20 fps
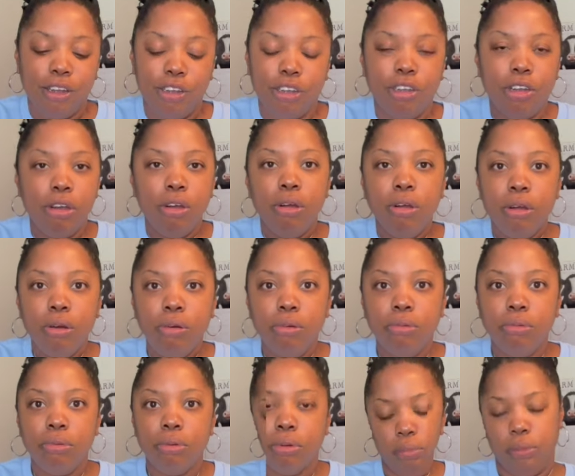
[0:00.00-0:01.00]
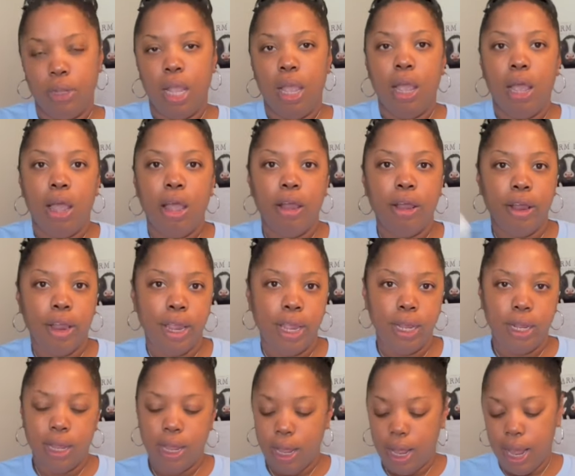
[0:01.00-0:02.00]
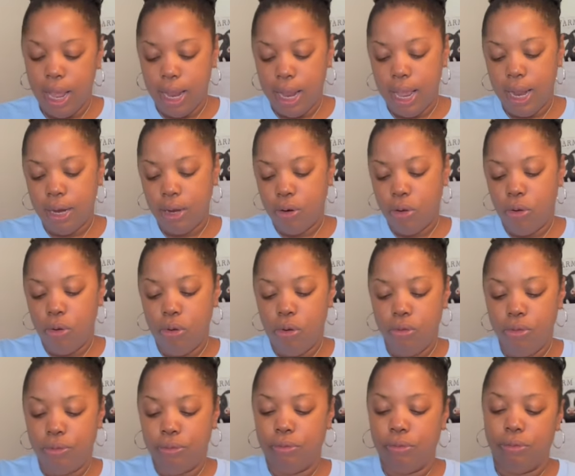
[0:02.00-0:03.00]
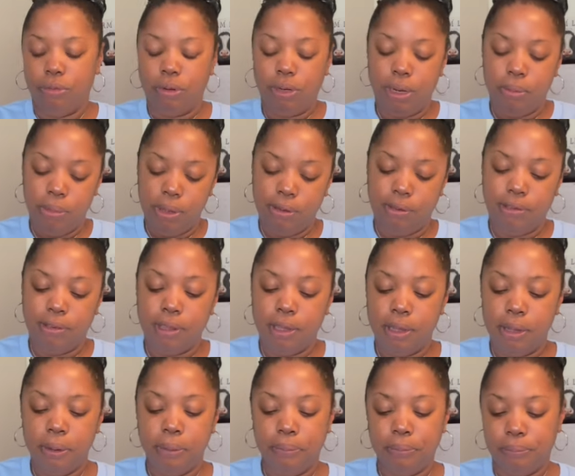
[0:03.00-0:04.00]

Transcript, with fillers: Girl. All right, I got it all. Let me see.